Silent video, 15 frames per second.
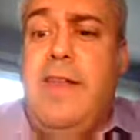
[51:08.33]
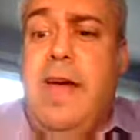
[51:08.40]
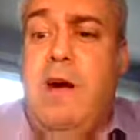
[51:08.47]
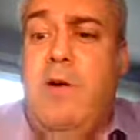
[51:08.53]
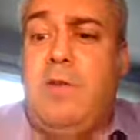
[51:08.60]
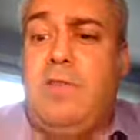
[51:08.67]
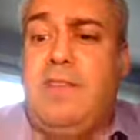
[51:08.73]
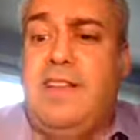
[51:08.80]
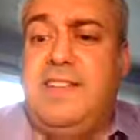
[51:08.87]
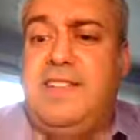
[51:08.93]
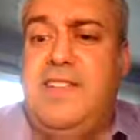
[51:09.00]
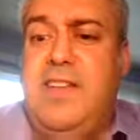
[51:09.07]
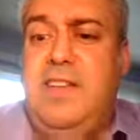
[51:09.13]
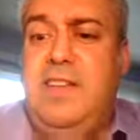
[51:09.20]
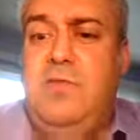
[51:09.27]
Now,
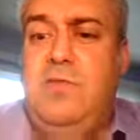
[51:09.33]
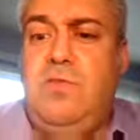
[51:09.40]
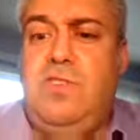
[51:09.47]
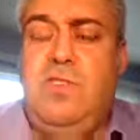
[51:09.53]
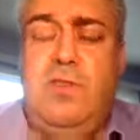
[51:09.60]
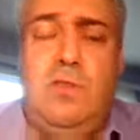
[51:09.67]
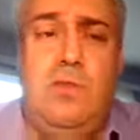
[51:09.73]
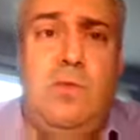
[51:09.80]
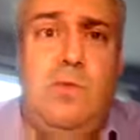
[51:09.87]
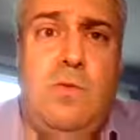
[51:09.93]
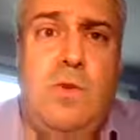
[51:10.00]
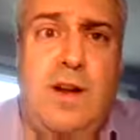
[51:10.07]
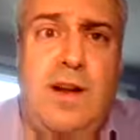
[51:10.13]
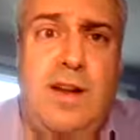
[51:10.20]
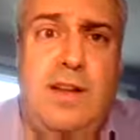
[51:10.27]
let's say you
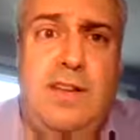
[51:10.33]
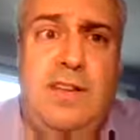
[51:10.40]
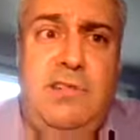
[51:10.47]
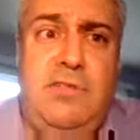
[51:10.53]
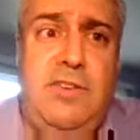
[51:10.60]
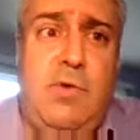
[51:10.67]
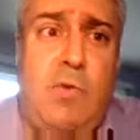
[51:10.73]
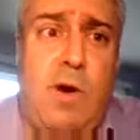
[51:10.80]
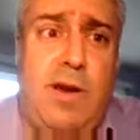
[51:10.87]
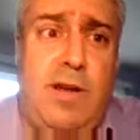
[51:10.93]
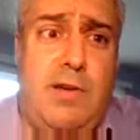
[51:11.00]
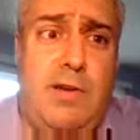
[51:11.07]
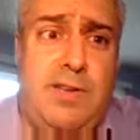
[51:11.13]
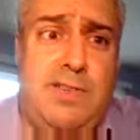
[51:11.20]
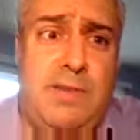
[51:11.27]
do want
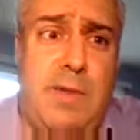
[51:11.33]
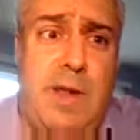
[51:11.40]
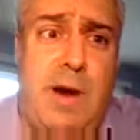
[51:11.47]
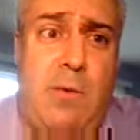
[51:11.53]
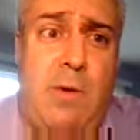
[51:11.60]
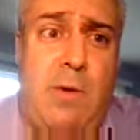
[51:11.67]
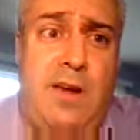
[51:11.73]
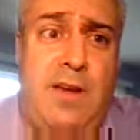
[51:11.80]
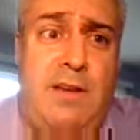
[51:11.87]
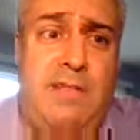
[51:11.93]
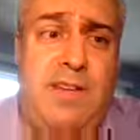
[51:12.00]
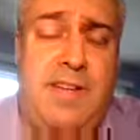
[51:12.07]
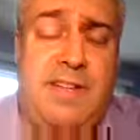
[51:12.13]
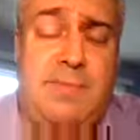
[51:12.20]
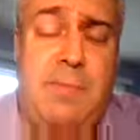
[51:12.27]
to go to some networking
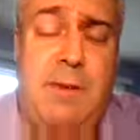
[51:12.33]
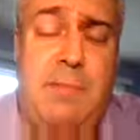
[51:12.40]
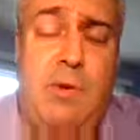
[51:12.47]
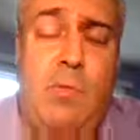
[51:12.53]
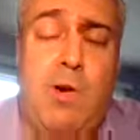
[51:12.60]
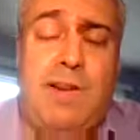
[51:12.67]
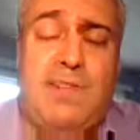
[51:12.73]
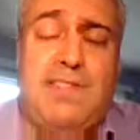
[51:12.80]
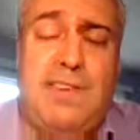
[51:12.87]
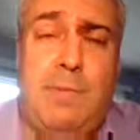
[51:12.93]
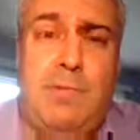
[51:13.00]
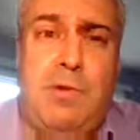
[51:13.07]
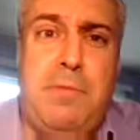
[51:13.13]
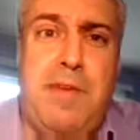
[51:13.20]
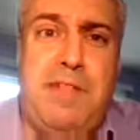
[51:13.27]
events. Maybe you want to
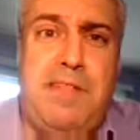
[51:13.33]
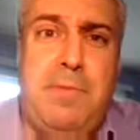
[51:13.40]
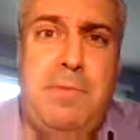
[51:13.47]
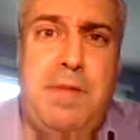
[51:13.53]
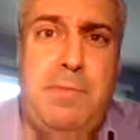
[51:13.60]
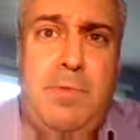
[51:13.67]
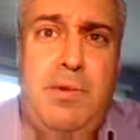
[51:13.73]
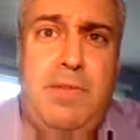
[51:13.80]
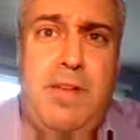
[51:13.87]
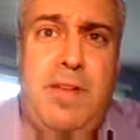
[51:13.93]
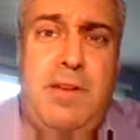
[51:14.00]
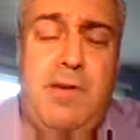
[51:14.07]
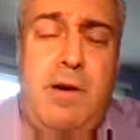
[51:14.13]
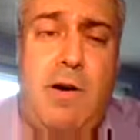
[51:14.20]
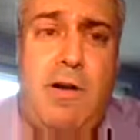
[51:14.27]
supplement the people
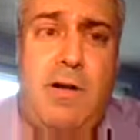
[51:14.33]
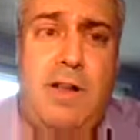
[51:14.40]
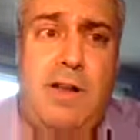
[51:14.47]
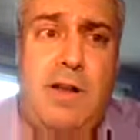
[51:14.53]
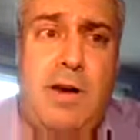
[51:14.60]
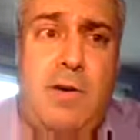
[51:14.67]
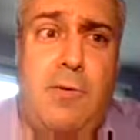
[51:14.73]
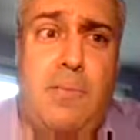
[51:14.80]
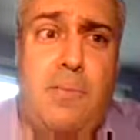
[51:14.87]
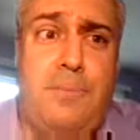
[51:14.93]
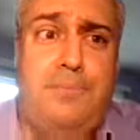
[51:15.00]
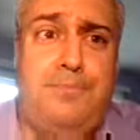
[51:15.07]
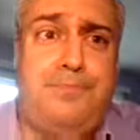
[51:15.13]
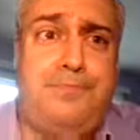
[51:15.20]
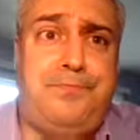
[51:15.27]
that you already know.
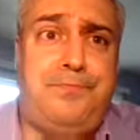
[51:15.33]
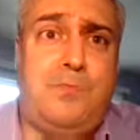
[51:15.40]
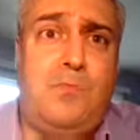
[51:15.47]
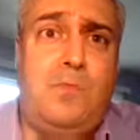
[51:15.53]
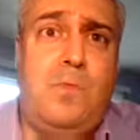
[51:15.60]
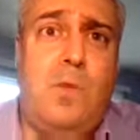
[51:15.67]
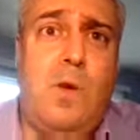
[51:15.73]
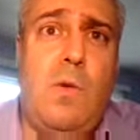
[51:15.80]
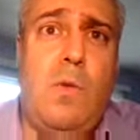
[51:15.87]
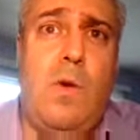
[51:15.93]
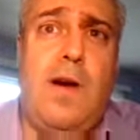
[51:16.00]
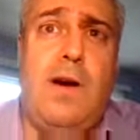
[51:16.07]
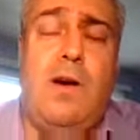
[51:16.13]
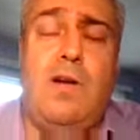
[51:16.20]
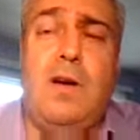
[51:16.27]

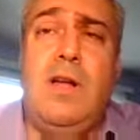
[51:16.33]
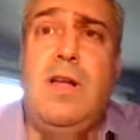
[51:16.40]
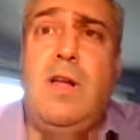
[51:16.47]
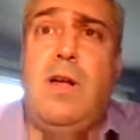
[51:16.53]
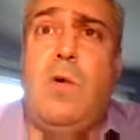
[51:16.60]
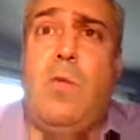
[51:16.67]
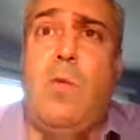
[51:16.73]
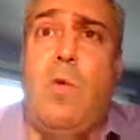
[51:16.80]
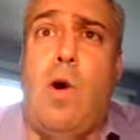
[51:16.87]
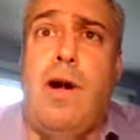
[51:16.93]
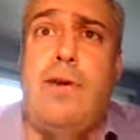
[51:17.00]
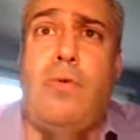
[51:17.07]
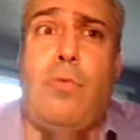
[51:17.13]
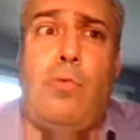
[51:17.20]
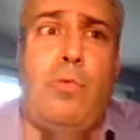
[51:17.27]
Well,
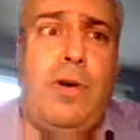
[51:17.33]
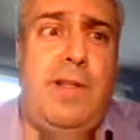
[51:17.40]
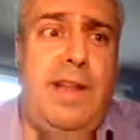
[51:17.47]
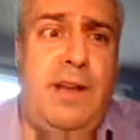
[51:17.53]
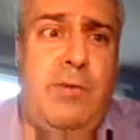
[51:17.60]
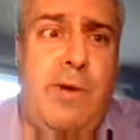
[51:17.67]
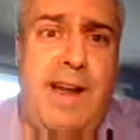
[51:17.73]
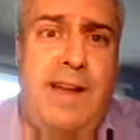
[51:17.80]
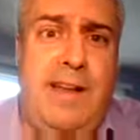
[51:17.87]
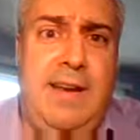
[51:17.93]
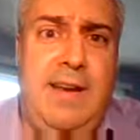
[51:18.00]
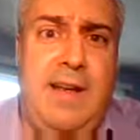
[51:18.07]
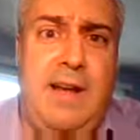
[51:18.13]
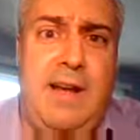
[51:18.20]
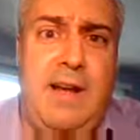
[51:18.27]
one really
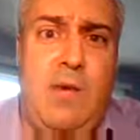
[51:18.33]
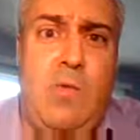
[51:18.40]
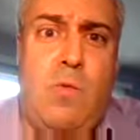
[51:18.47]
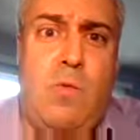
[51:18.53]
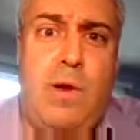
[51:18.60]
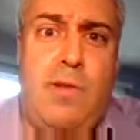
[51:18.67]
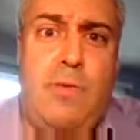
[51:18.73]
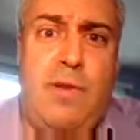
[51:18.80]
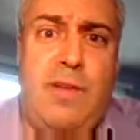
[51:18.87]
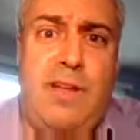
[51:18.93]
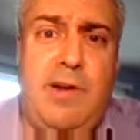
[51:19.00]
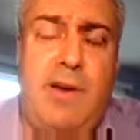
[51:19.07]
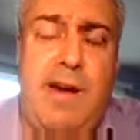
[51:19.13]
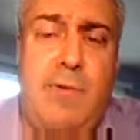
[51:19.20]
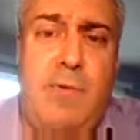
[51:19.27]
great
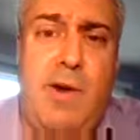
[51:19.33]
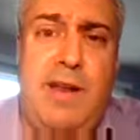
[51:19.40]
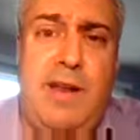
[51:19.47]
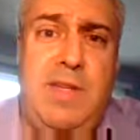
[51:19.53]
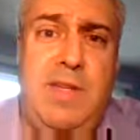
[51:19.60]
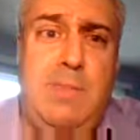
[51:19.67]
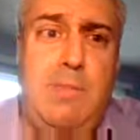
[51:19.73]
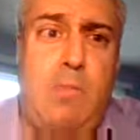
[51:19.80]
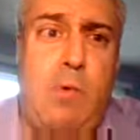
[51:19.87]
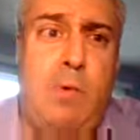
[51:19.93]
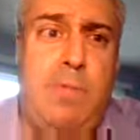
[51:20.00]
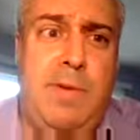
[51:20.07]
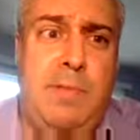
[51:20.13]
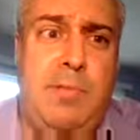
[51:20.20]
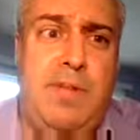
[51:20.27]
way to meet
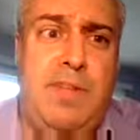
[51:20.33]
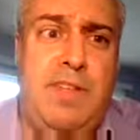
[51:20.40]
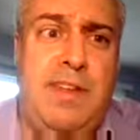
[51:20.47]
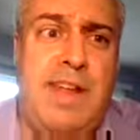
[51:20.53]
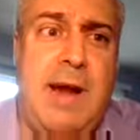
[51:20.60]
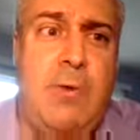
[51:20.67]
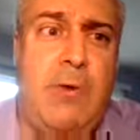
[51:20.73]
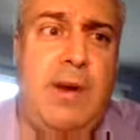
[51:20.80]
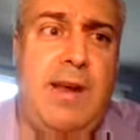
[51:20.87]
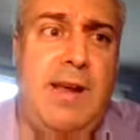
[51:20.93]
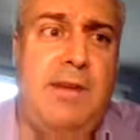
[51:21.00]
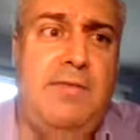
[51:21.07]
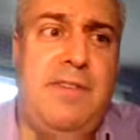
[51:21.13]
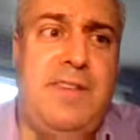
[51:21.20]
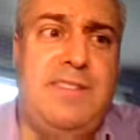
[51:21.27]
more people at the
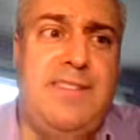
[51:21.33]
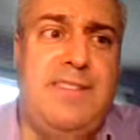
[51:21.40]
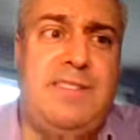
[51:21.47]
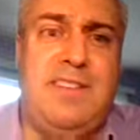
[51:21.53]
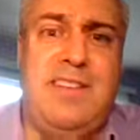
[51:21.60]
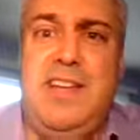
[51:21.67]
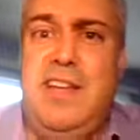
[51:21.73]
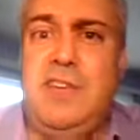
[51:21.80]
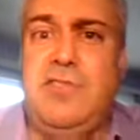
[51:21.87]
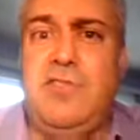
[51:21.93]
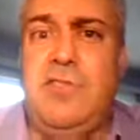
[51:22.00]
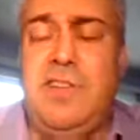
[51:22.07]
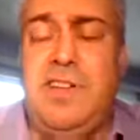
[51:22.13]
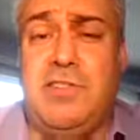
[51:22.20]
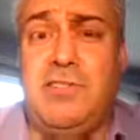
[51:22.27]
networking events is to
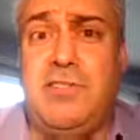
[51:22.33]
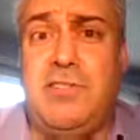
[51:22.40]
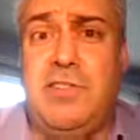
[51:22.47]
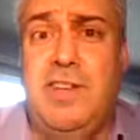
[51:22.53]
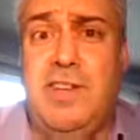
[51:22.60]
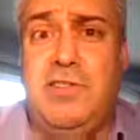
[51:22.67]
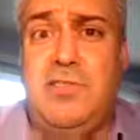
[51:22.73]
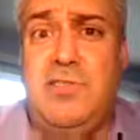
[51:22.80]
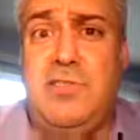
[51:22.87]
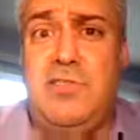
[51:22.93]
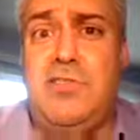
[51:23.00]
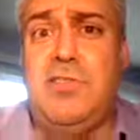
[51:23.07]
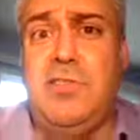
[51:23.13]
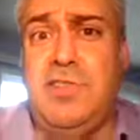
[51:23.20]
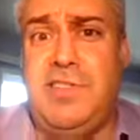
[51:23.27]

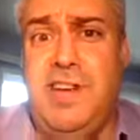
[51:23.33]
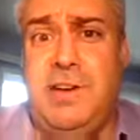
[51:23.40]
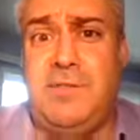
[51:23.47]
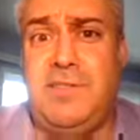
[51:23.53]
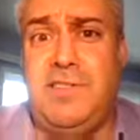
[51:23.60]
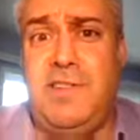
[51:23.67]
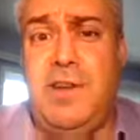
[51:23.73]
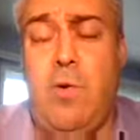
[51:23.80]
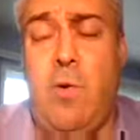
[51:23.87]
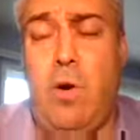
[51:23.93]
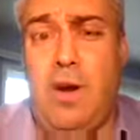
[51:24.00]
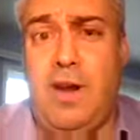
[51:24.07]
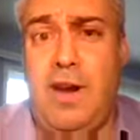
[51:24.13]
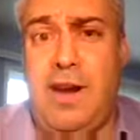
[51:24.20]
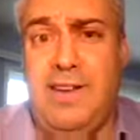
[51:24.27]
introduce yourself to the
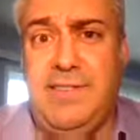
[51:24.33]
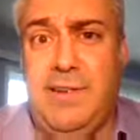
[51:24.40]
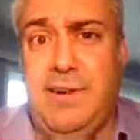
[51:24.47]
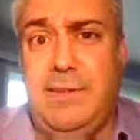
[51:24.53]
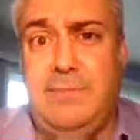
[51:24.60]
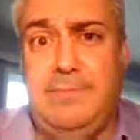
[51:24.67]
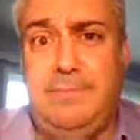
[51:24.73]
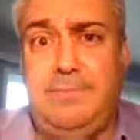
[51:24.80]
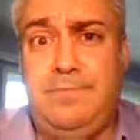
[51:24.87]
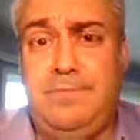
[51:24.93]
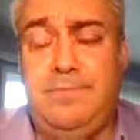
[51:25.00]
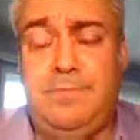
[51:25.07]
organizer